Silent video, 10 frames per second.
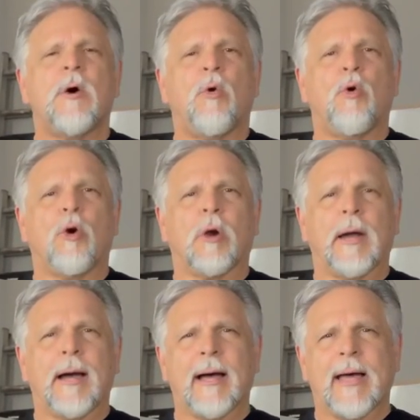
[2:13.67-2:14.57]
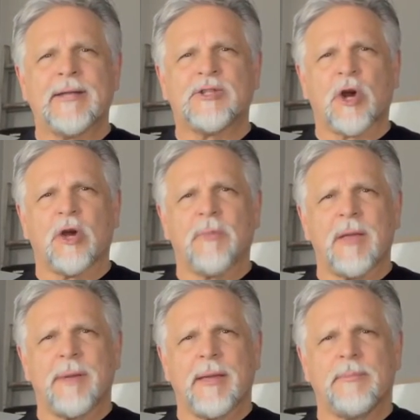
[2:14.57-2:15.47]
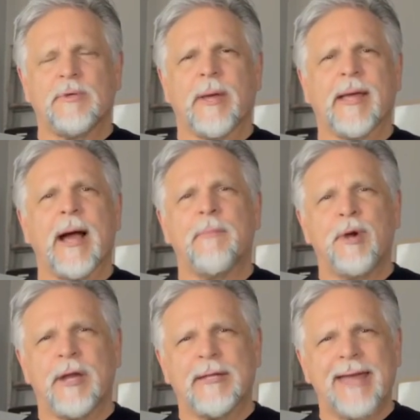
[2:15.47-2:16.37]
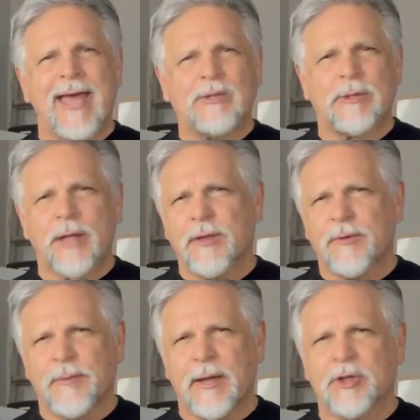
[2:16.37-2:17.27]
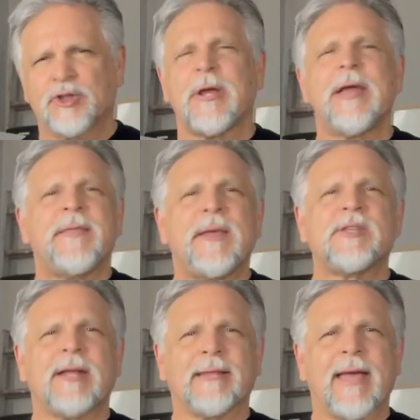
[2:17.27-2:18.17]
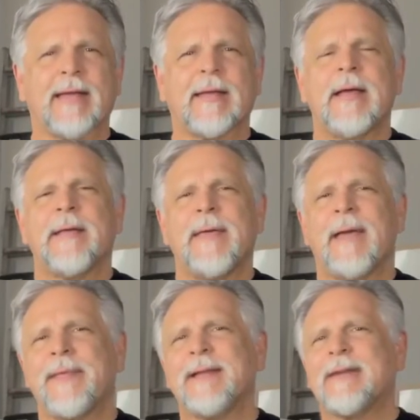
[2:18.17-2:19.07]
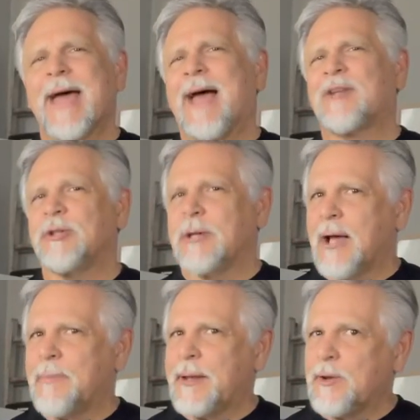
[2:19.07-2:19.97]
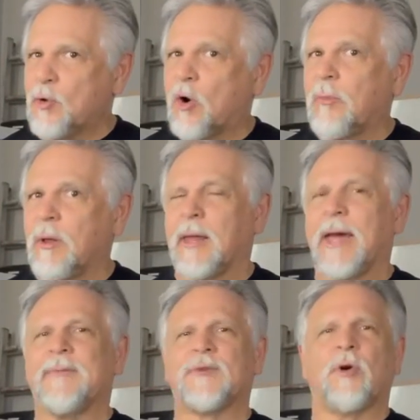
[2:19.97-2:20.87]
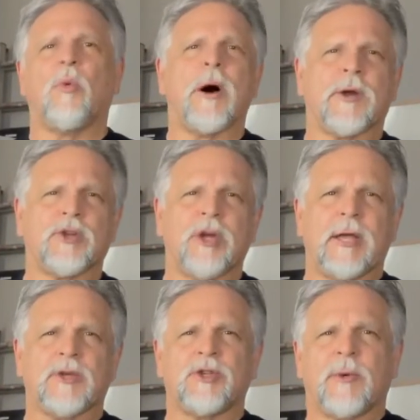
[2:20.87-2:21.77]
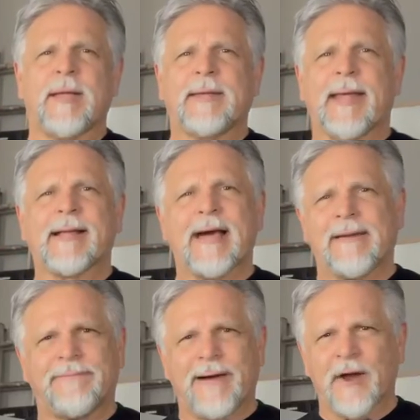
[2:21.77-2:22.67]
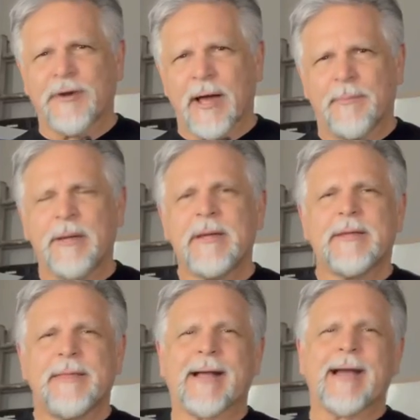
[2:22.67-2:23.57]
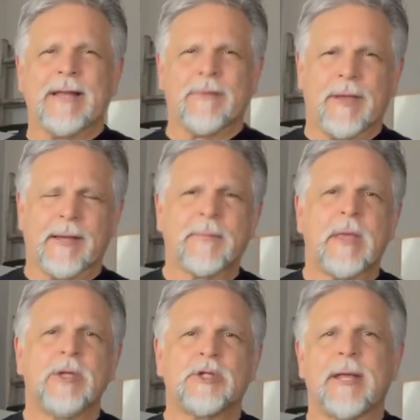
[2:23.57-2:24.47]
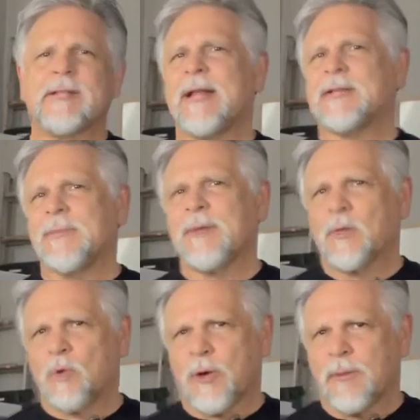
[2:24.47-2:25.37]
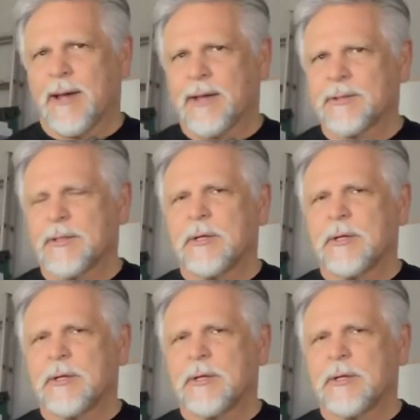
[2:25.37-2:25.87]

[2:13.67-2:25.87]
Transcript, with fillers: or uh, and start maybe doing a breeding dance with other fish, things like that. That that's actually a bit normal after a water change, right? They get kind of fired up, that kind of thing. So that's not something to worry about.